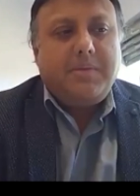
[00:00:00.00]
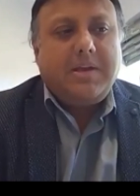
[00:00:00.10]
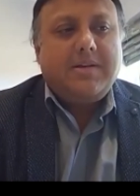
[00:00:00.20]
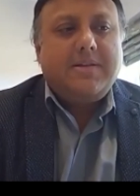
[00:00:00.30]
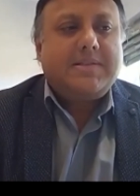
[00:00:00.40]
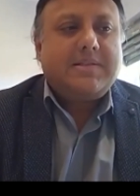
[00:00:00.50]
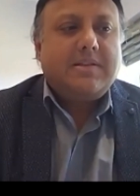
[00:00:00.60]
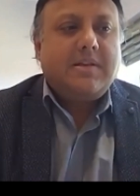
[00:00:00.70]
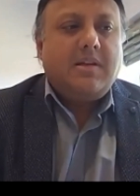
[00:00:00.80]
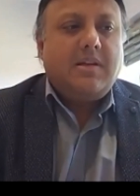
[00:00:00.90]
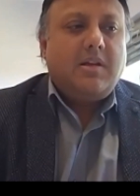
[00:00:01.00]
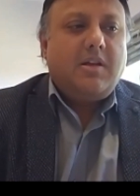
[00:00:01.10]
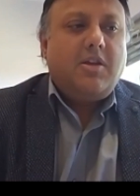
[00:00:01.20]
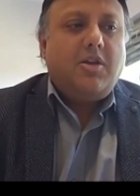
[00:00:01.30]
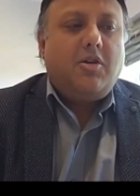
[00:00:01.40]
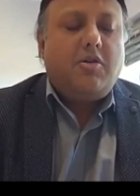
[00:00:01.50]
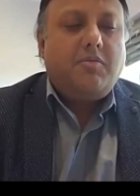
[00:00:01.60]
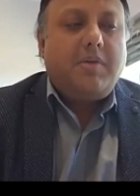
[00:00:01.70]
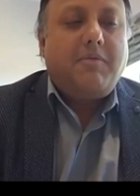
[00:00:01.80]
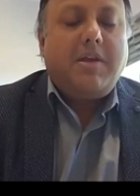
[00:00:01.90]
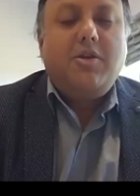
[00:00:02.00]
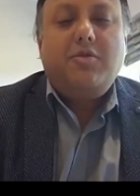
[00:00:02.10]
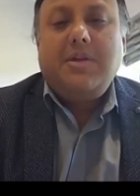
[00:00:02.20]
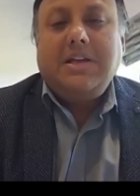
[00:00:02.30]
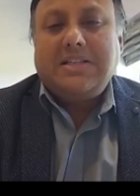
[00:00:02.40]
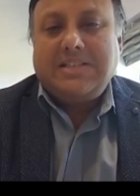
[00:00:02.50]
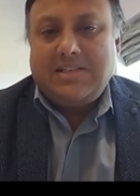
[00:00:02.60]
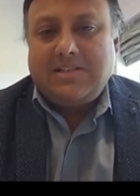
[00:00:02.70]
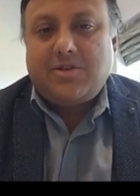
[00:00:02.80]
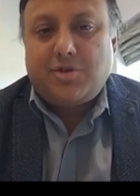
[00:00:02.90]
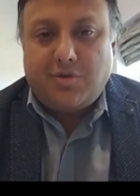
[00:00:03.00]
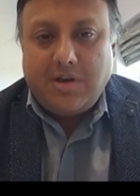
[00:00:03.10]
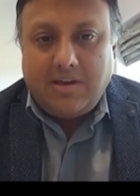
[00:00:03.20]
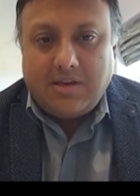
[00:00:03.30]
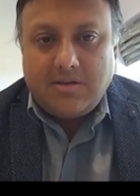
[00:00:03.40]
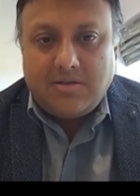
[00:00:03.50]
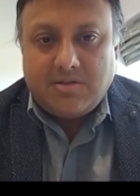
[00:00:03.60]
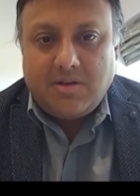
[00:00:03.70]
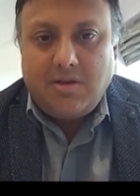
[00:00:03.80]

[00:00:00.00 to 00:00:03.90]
because when you're doing assisted shrinkage,